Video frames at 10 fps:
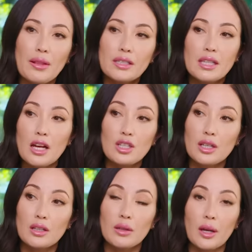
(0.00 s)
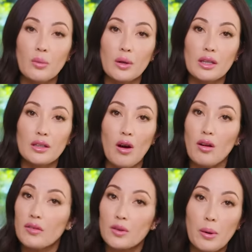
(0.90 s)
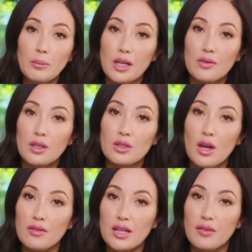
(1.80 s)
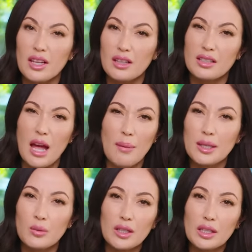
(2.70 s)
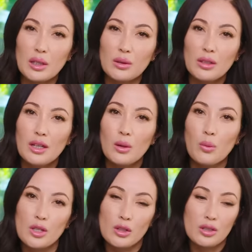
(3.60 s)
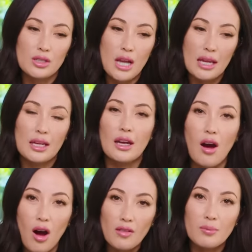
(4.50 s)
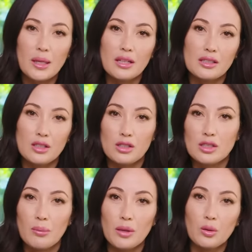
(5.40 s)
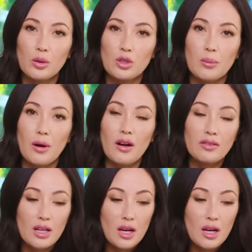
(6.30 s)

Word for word: And this is actually like with all of the pumps I've used, you have to have like a napkin with you when you're taking it off because some milk will drip off.